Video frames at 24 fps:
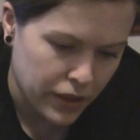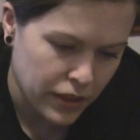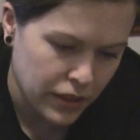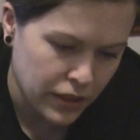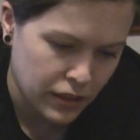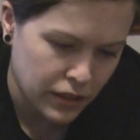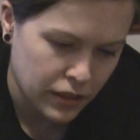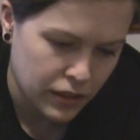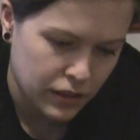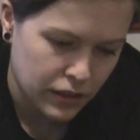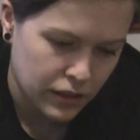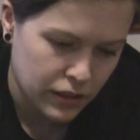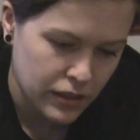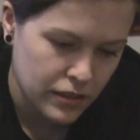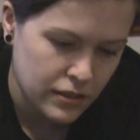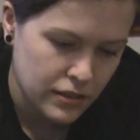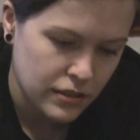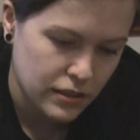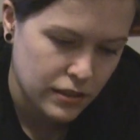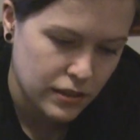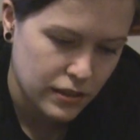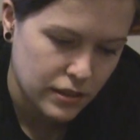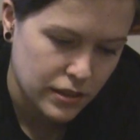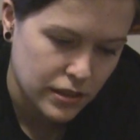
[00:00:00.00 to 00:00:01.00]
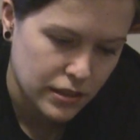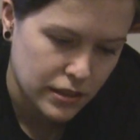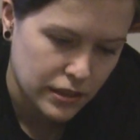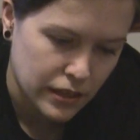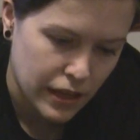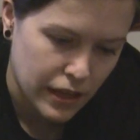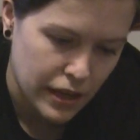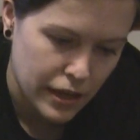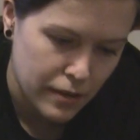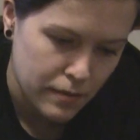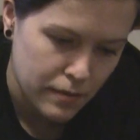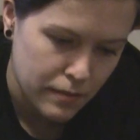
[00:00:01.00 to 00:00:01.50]
think these are the
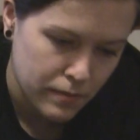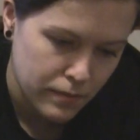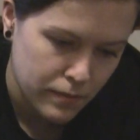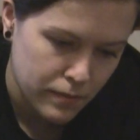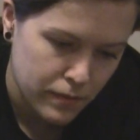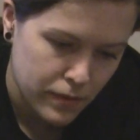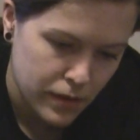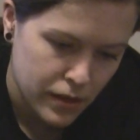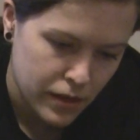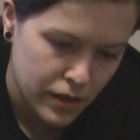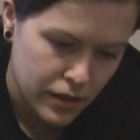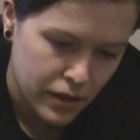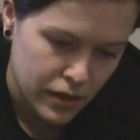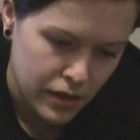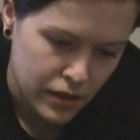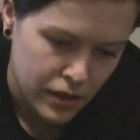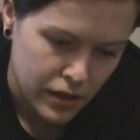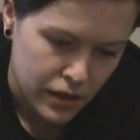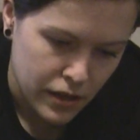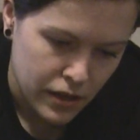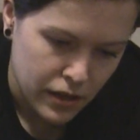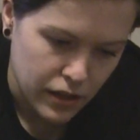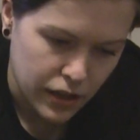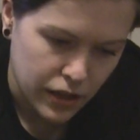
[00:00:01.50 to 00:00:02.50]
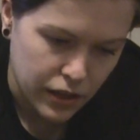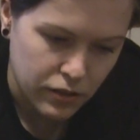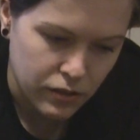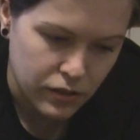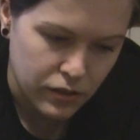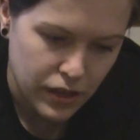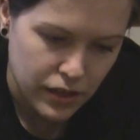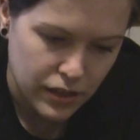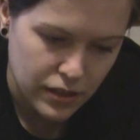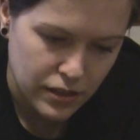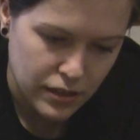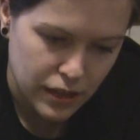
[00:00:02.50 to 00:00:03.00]
same, like you
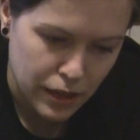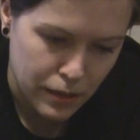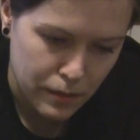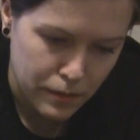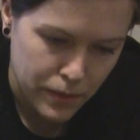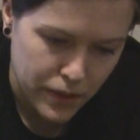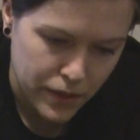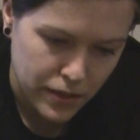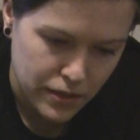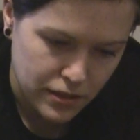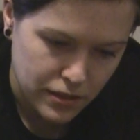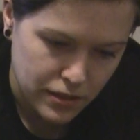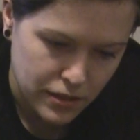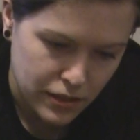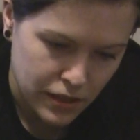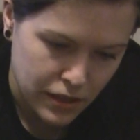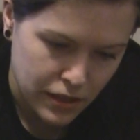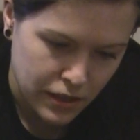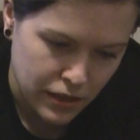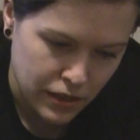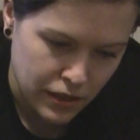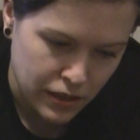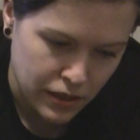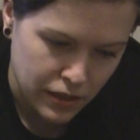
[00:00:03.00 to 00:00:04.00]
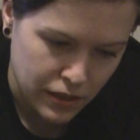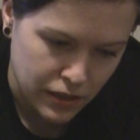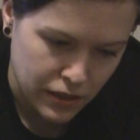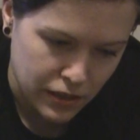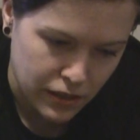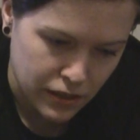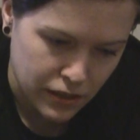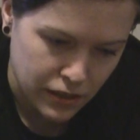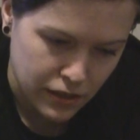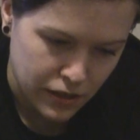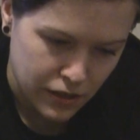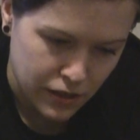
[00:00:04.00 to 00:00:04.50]
get the same bits in
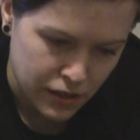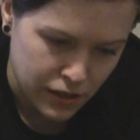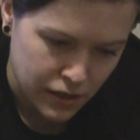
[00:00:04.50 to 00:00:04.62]
the